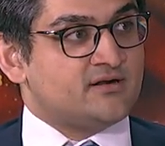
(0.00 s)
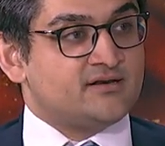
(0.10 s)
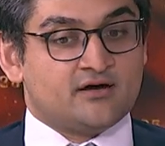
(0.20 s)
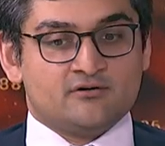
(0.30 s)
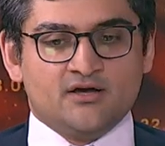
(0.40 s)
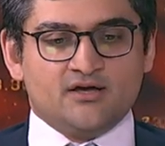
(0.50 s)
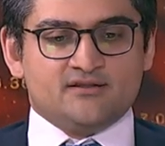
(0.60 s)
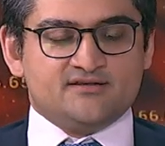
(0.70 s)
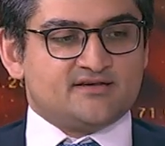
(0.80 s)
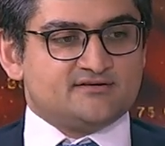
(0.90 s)
Right? Now,
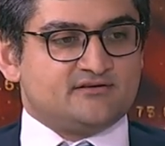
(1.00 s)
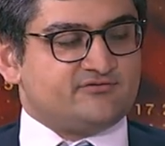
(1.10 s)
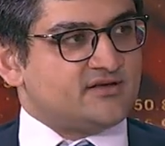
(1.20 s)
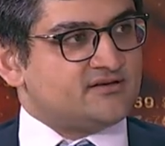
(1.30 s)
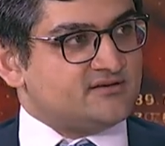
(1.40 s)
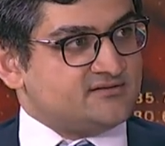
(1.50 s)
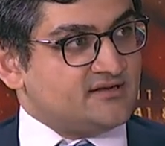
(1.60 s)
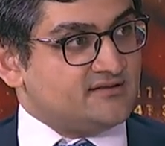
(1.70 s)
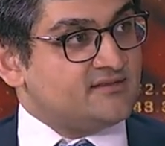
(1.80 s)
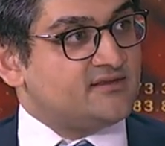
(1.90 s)
this hasn't affected, say,
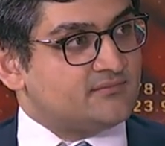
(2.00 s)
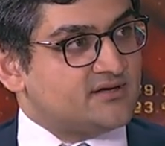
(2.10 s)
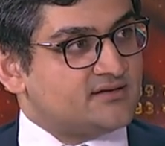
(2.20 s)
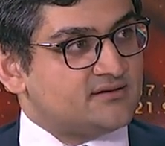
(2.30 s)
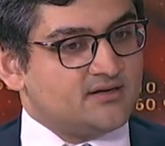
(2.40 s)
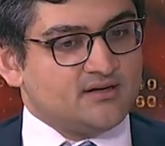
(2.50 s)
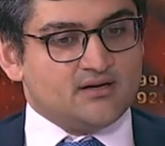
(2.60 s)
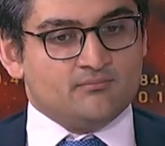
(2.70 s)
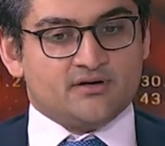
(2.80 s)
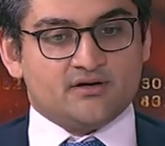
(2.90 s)
lithium yet.
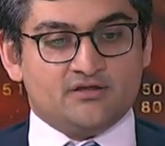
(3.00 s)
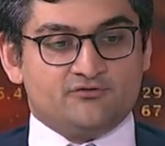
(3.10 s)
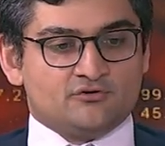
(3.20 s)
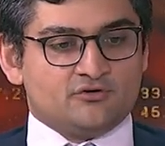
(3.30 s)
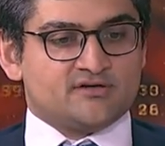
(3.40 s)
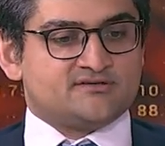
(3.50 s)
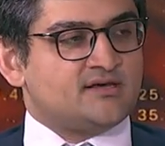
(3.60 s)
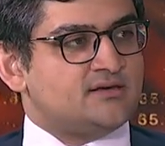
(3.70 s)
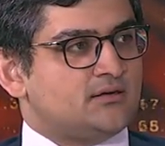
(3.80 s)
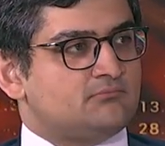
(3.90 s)
But if you look at,
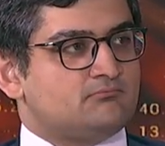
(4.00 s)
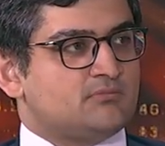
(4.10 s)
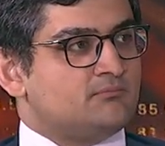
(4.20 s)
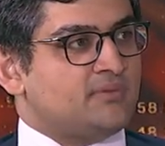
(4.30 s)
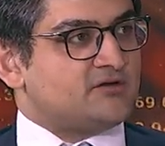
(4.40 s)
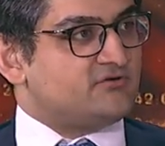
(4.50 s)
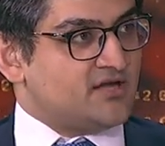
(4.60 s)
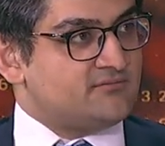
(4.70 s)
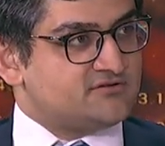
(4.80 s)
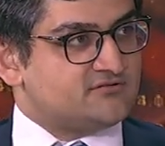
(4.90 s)
say, battery
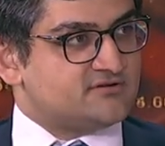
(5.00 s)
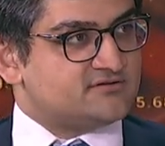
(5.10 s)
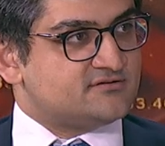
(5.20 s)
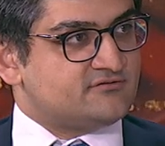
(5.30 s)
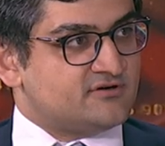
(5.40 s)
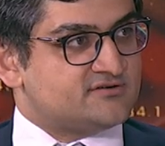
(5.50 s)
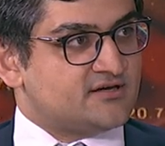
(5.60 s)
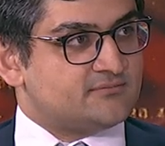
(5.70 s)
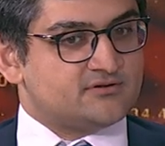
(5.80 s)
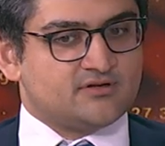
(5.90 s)
chemistries, for
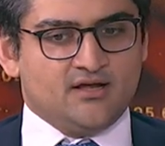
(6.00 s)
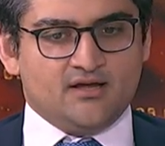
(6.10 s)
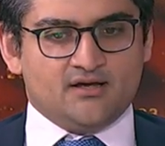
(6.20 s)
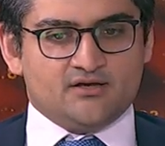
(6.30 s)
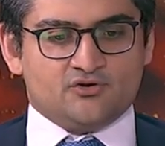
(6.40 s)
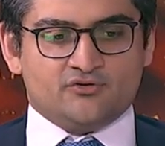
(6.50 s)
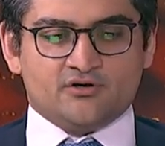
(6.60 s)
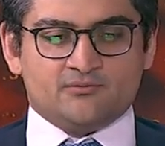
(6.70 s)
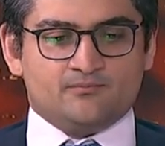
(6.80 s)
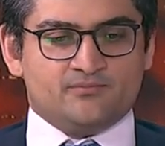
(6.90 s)
example, you
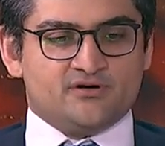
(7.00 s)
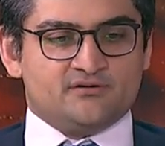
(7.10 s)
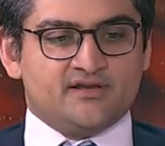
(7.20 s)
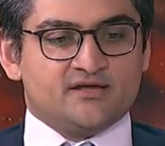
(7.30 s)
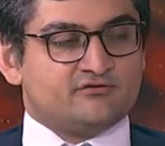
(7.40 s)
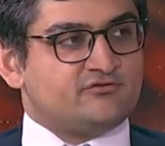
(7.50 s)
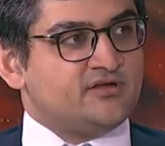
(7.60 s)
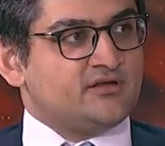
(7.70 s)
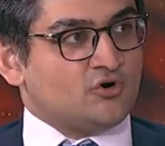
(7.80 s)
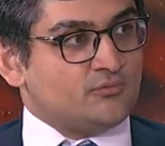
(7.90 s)
know, the
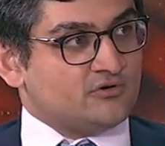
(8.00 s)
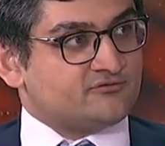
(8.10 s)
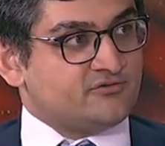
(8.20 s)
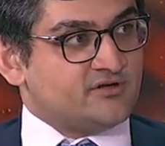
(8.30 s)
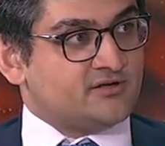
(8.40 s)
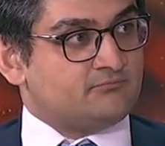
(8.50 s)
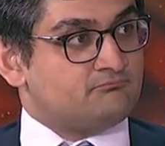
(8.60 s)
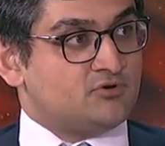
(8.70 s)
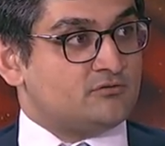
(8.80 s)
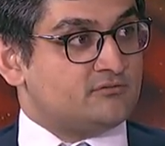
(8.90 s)
nickel-free, cobalt-free,
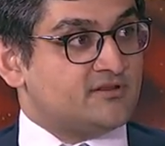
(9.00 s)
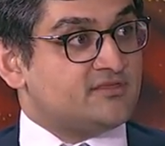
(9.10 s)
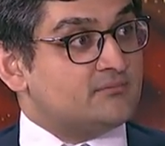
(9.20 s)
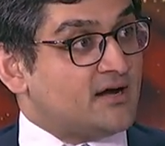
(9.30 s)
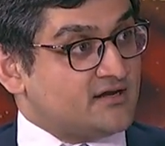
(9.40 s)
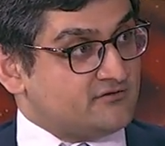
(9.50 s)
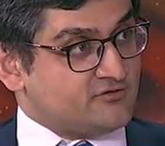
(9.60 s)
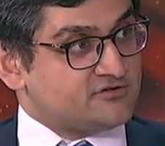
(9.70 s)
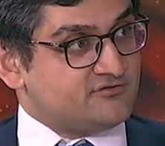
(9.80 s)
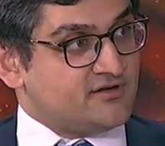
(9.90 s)
you know, lithium iron
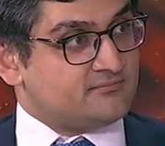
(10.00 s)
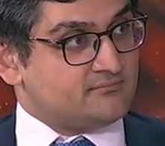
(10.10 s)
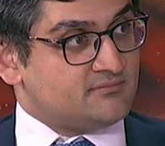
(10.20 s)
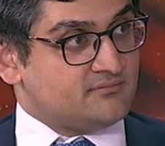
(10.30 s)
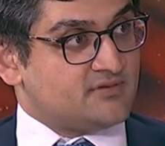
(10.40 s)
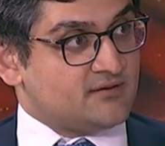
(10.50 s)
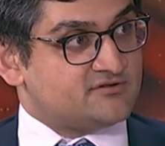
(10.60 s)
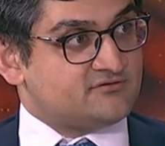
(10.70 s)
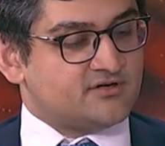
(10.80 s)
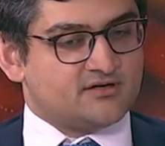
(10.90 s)
phosphate
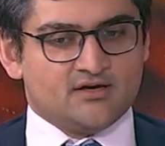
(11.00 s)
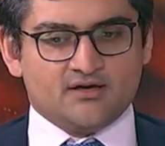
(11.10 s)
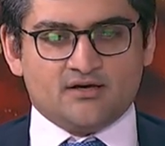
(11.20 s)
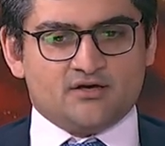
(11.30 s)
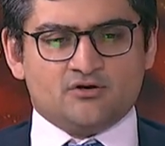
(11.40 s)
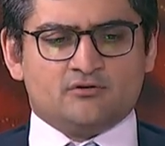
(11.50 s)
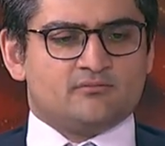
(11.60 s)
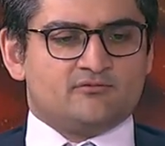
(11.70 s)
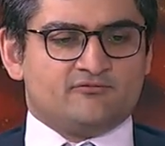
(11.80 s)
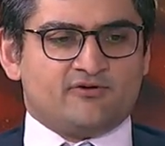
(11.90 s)
chemistry, you know,
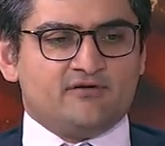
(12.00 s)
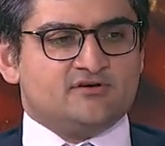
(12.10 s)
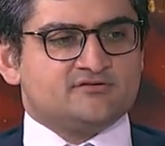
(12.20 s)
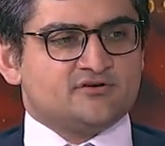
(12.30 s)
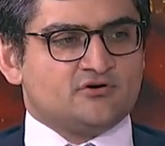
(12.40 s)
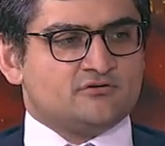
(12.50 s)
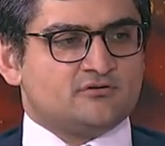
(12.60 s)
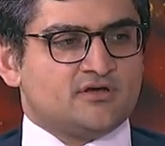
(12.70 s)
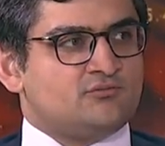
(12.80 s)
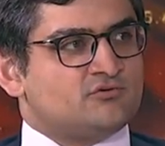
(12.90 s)
5 years ago,
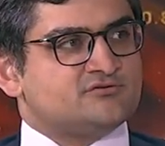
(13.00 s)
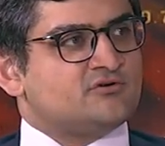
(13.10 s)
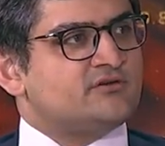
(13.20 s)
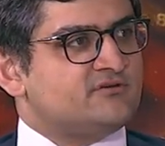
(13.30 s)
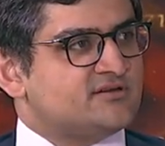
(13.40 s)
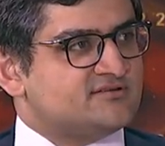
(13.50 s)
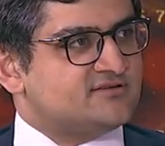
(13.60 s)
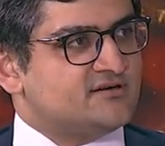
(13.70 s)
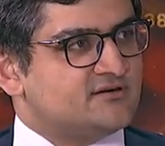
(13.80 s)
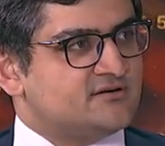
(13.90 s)
it was not even
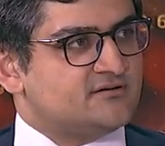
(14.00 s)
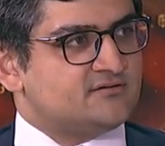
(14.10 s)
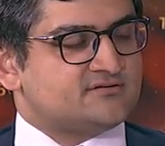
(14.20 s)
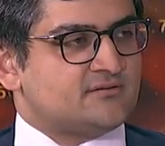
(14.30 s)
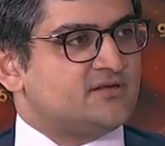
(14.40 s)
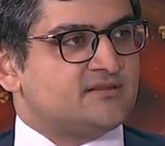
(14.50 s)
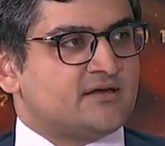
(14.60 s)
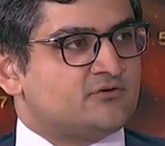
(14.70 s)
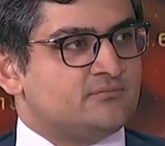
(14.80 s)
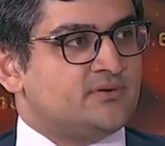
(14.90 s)
considered something that
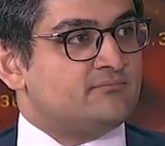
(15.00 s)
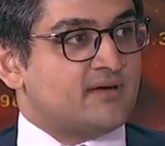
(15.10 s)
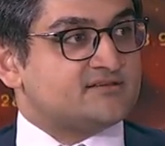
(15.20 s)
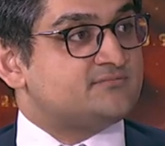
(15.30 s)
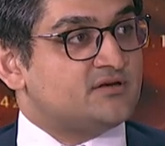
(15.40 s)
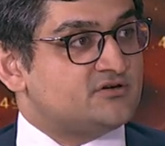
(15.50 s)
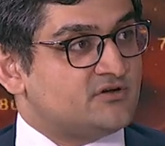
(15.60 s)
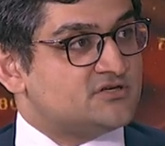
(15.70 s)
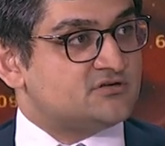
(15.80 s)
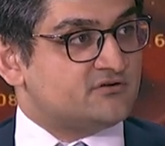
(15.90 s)
could be mass
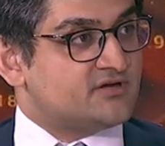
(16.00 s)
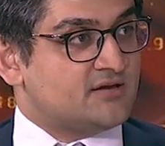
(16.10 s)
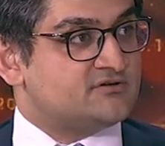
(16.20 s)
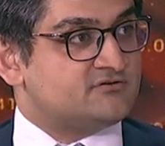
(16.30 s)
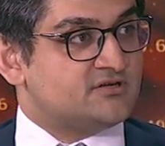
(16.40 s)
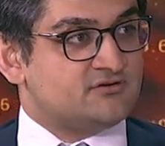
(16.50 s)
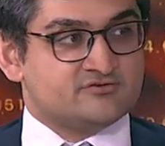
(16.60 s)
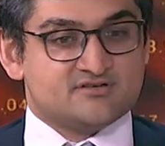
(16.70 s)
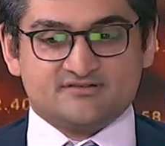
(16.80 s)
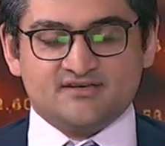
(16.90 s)
penetration of a chemistry. It was
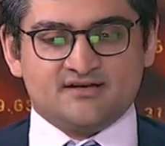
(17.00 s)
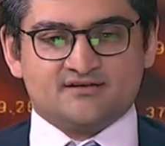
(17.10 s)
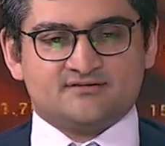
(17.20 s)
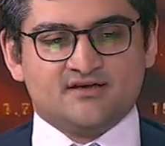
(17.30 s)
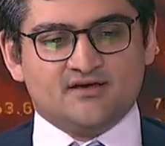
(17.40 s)
just seen as,